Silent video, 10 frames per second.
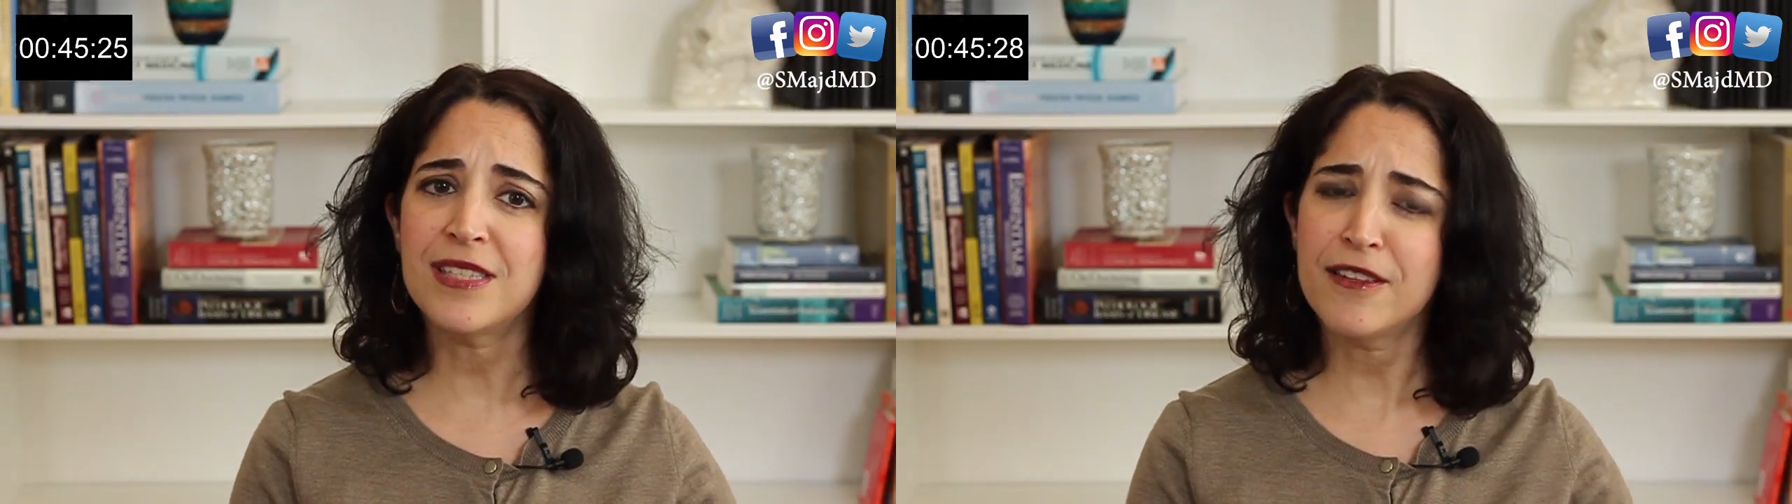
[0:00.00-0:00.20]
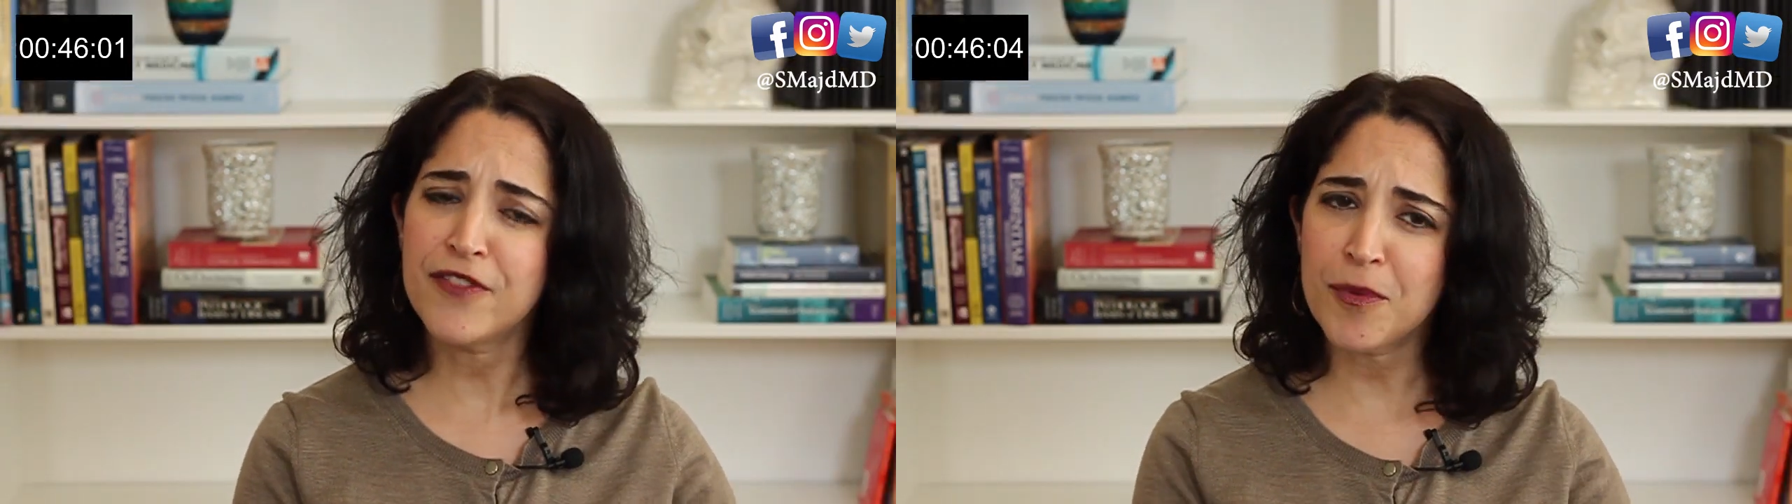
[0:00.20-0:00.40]

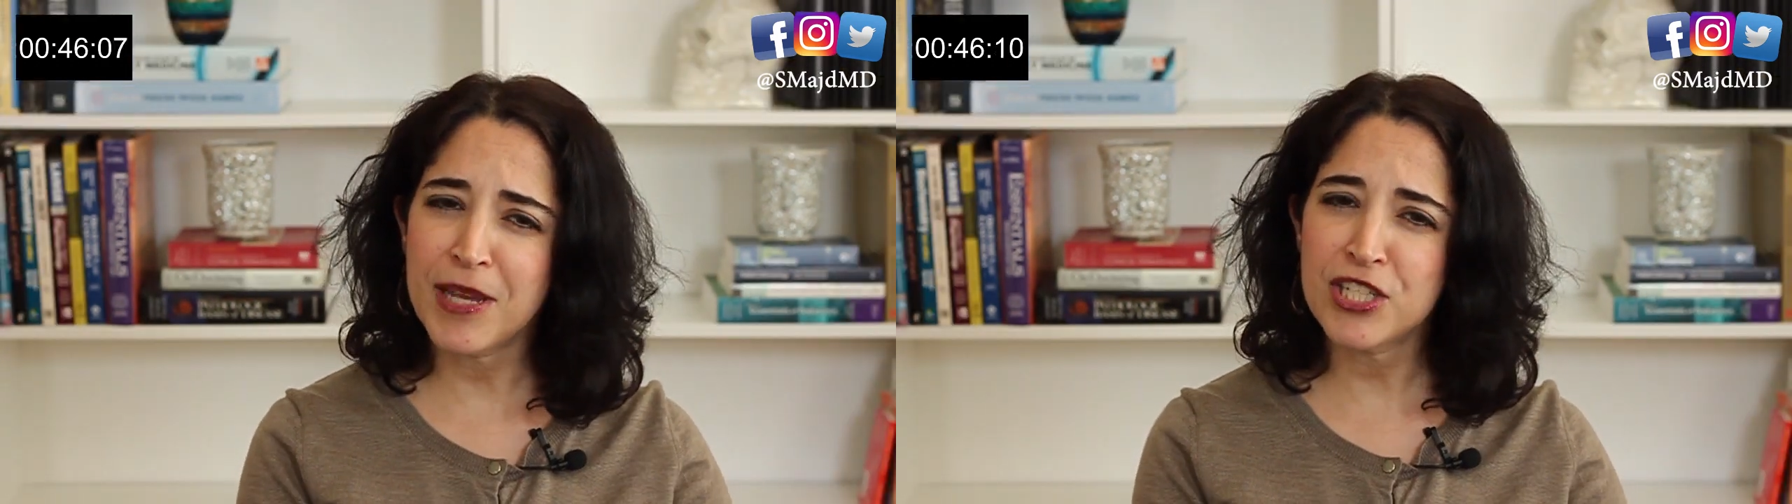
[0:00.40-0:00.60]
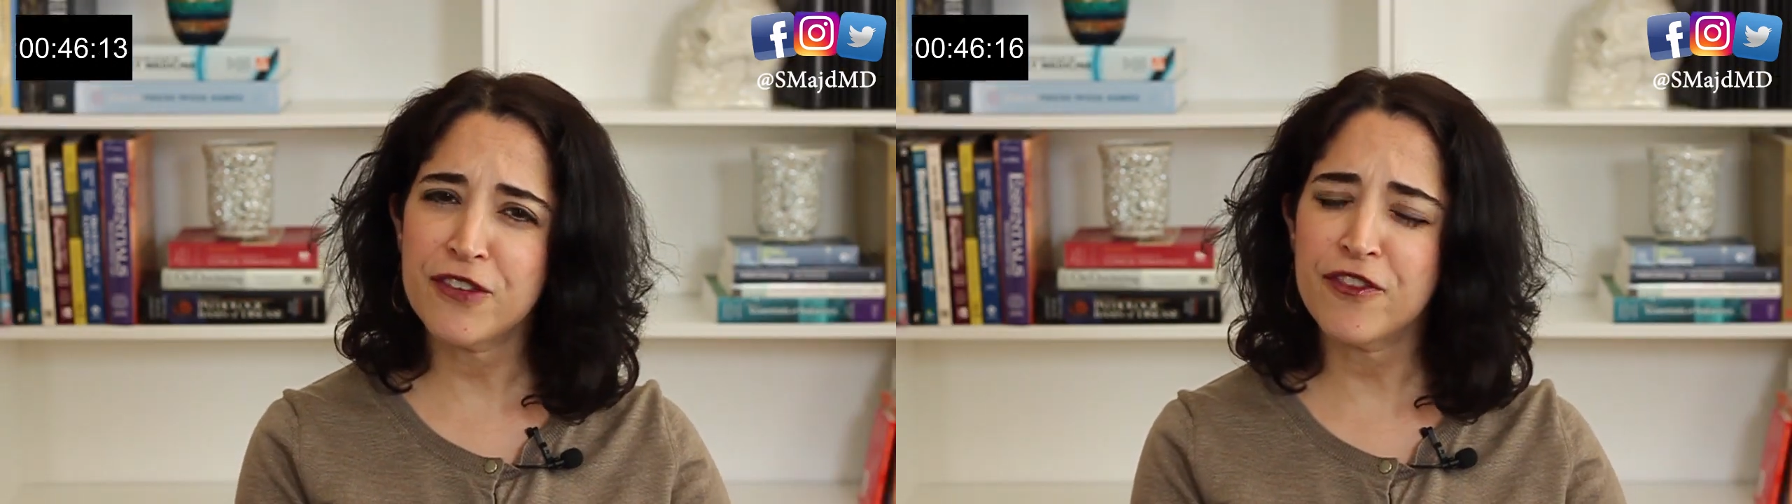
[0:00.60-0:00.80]
the
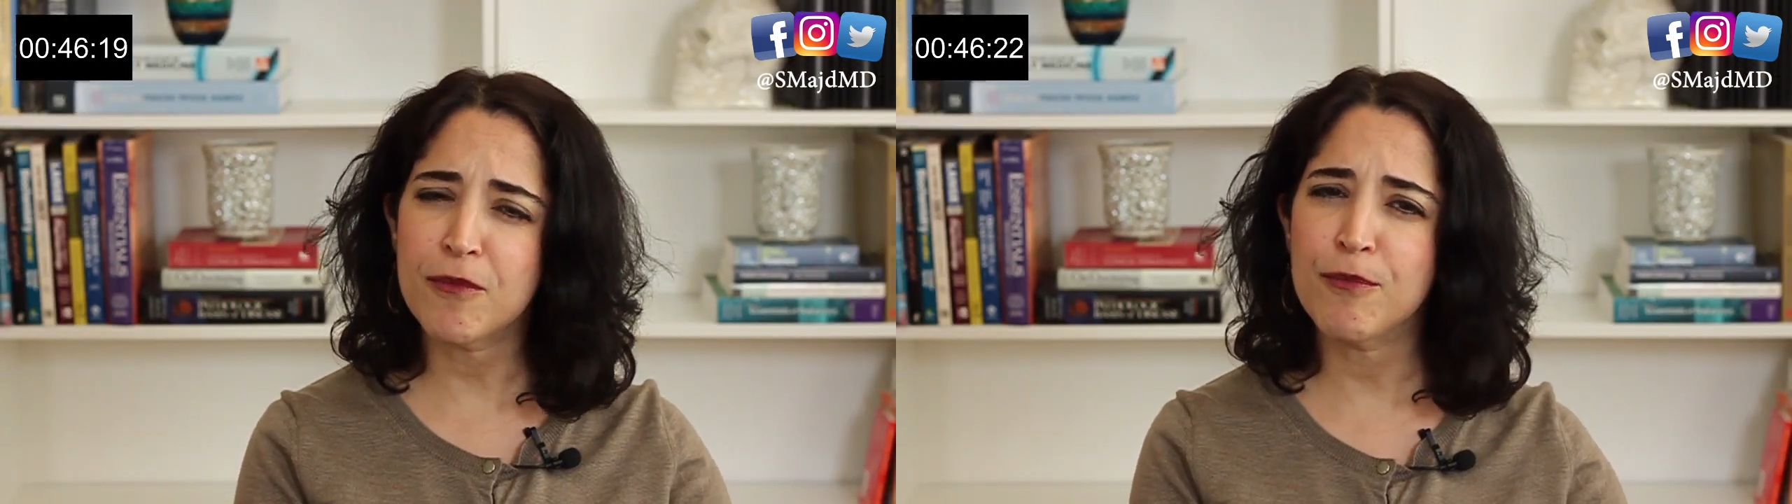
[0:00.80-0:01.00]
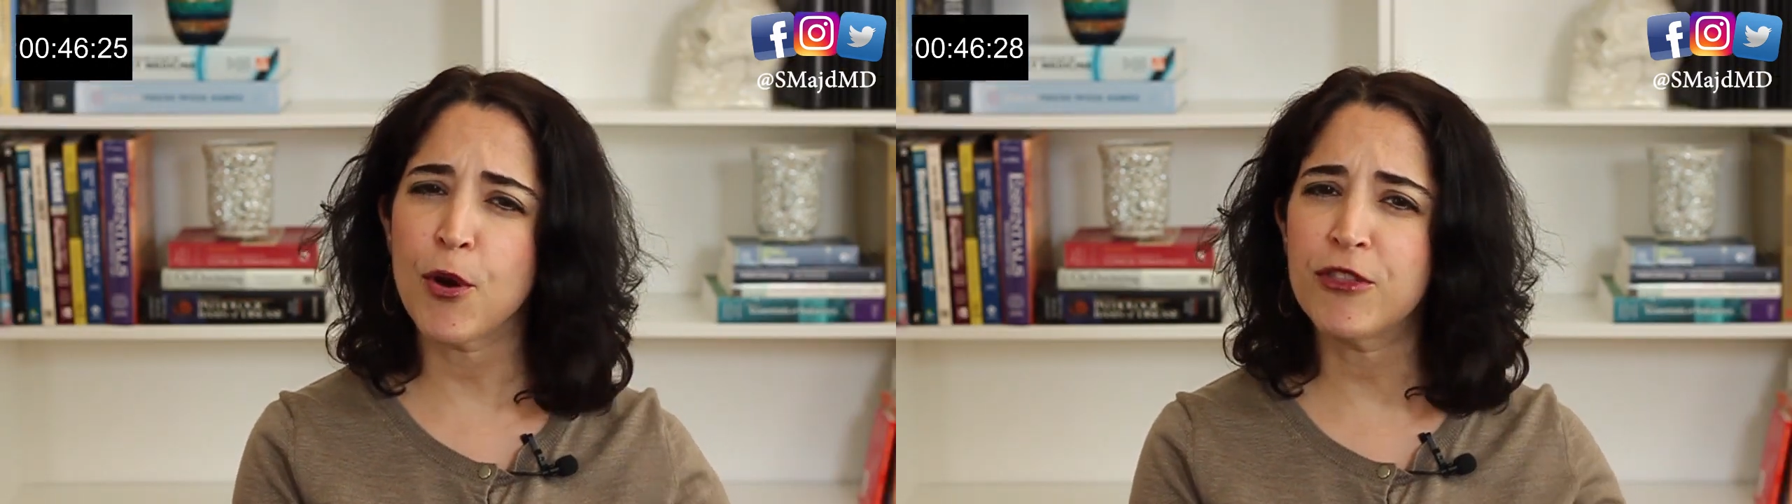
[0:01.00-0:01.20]
information
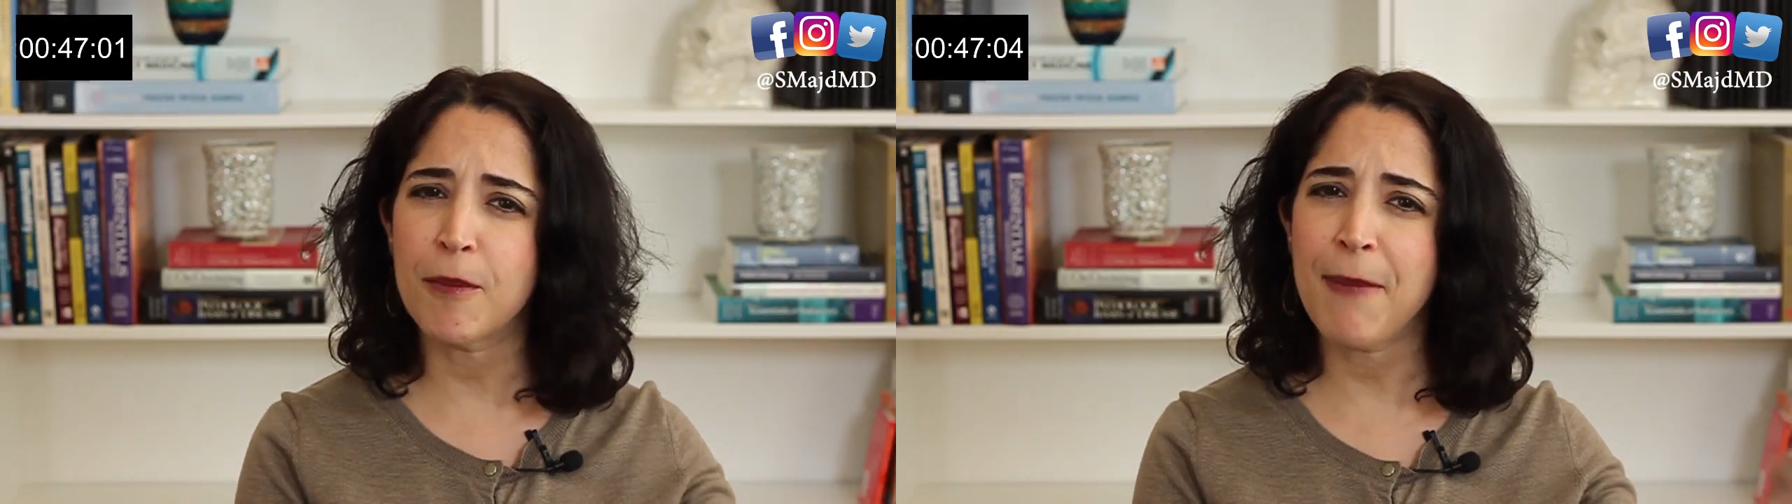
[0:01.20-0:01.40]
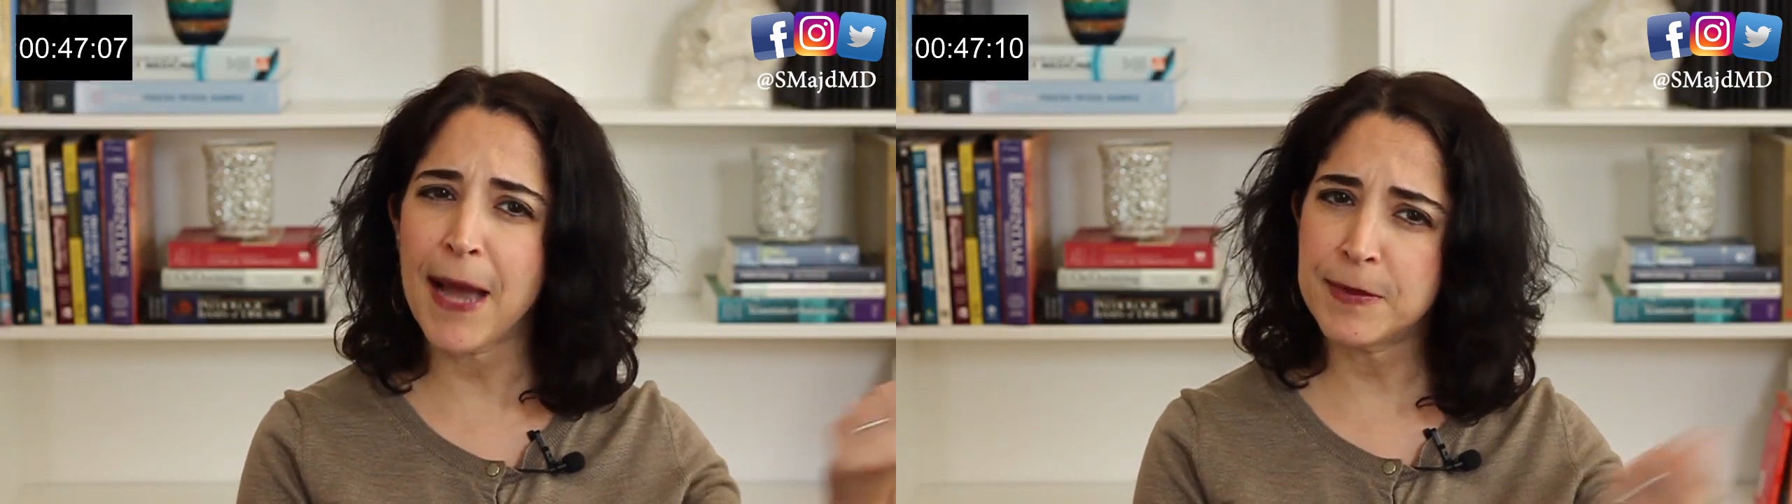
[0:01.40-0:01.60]
from both the
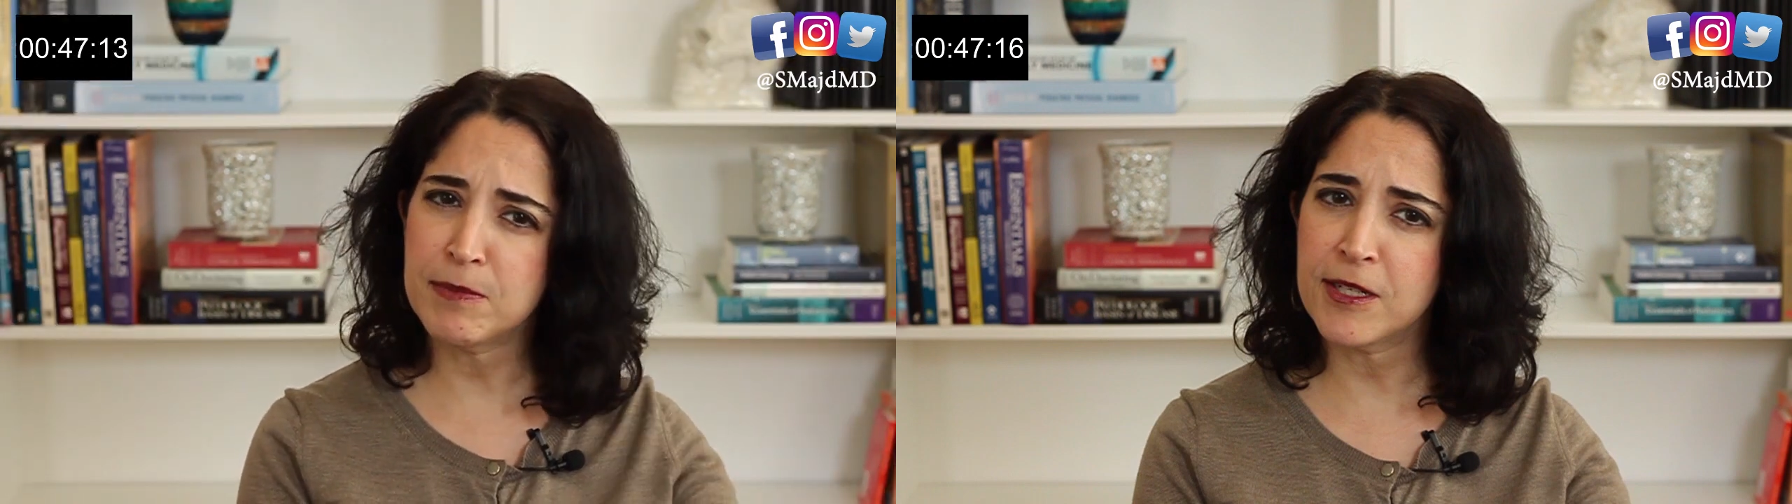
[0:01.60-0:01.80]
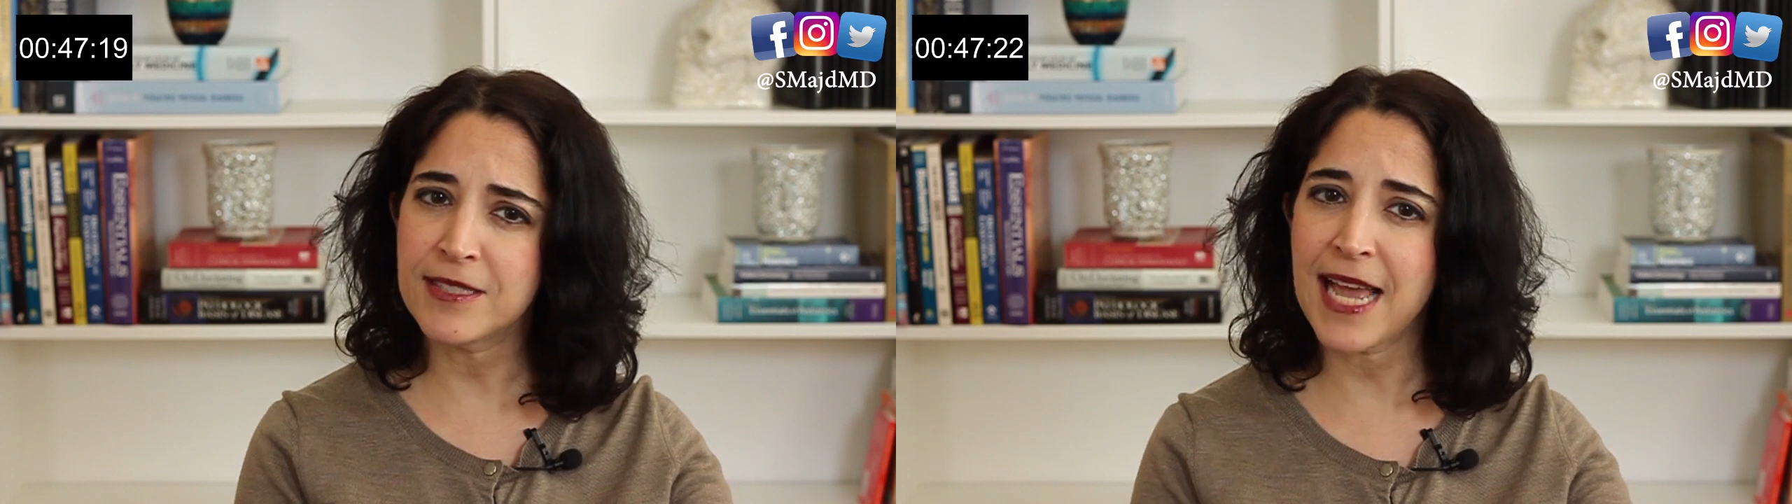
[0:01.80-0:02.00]
pap
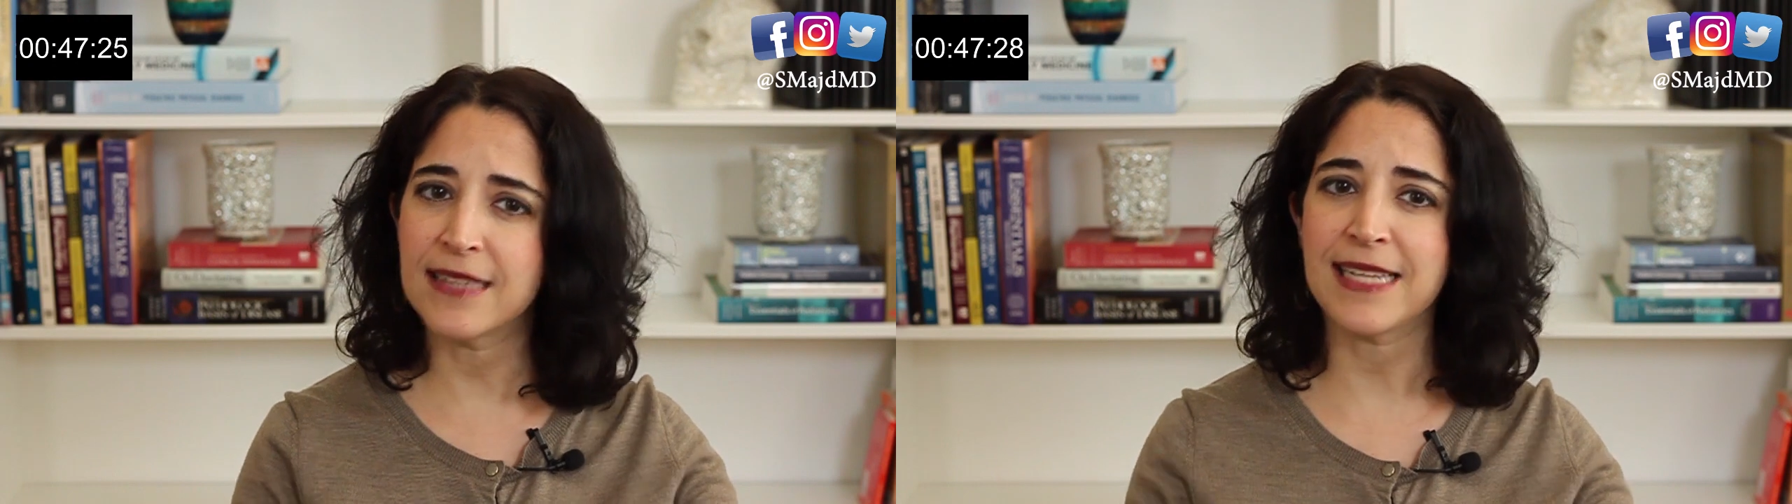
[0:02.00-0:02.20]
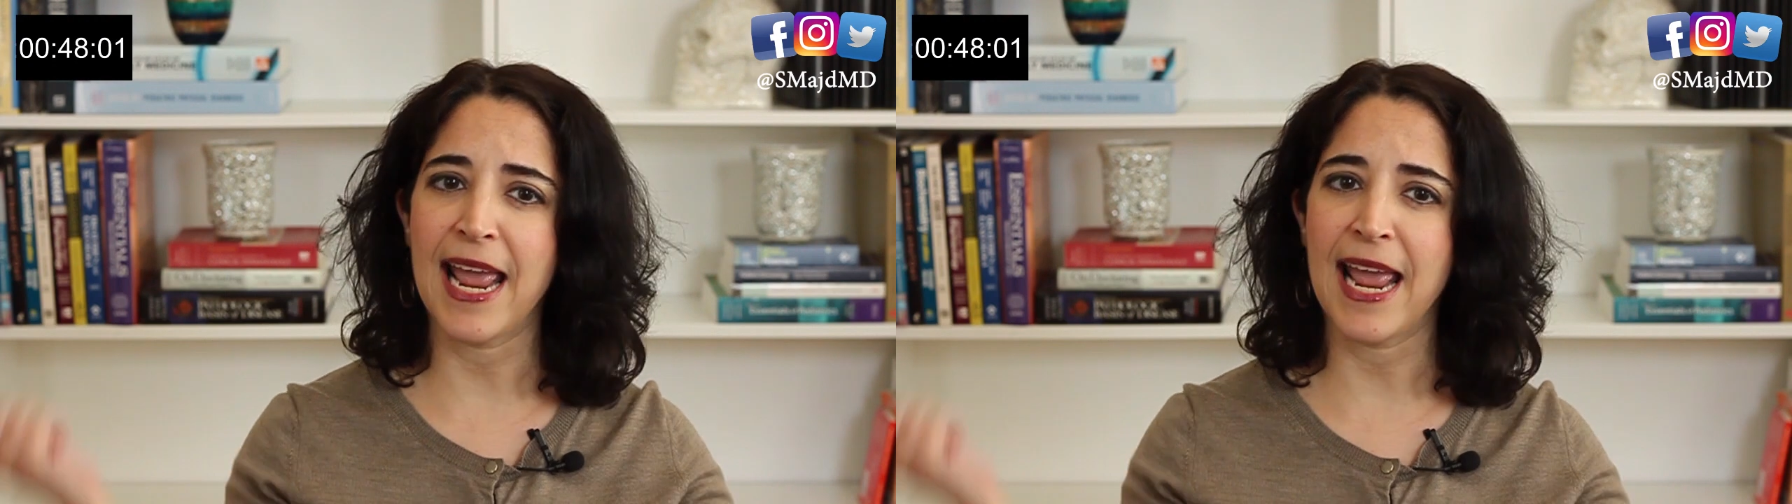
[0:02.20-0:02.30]
smear test